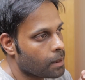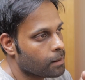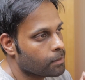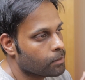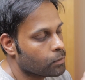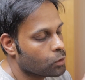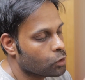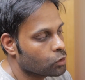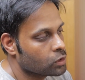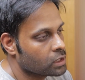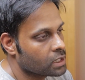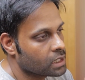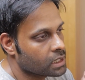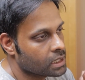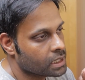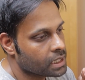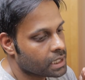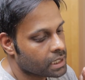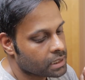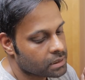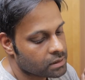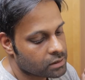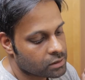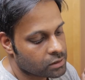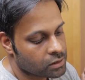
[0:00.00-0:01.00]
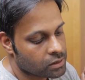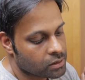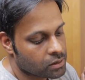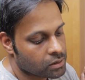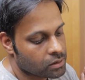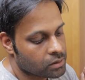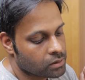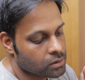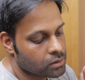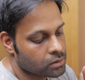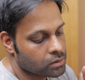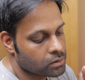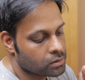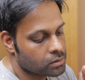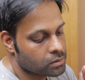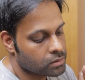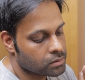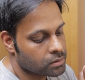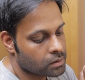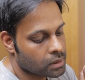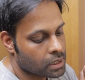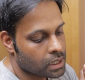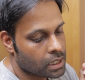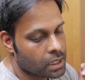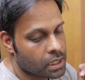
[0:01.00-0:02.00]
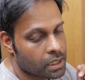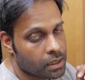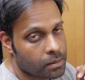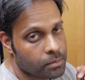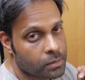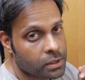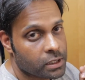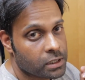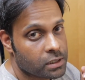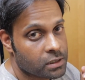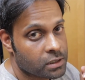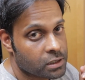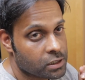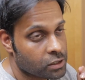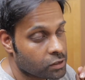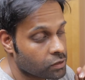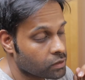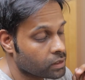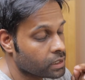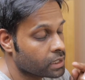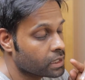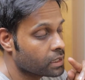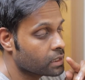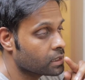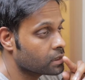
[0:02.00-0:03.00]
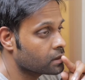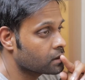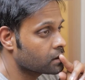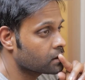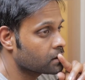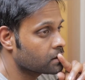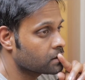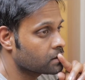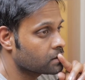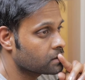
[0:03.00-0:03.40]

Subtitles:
that. So I am considering it,